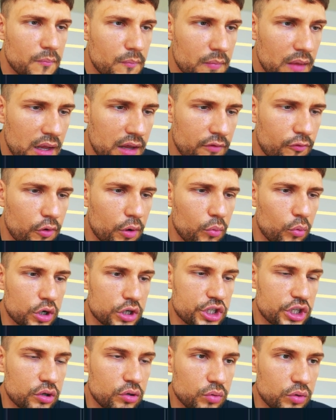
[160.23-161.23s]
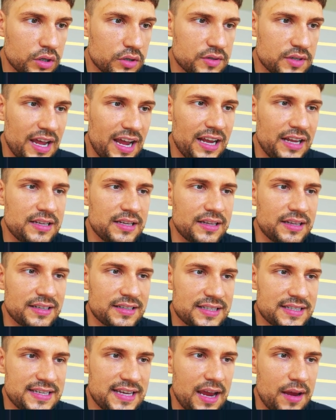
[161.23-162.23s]
If you're watching 2018,
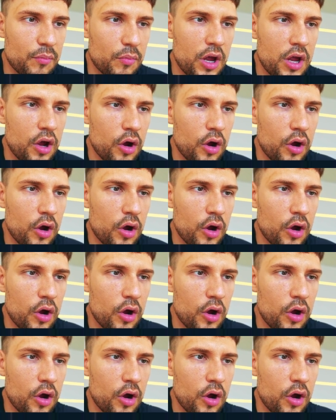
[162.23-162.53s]
same.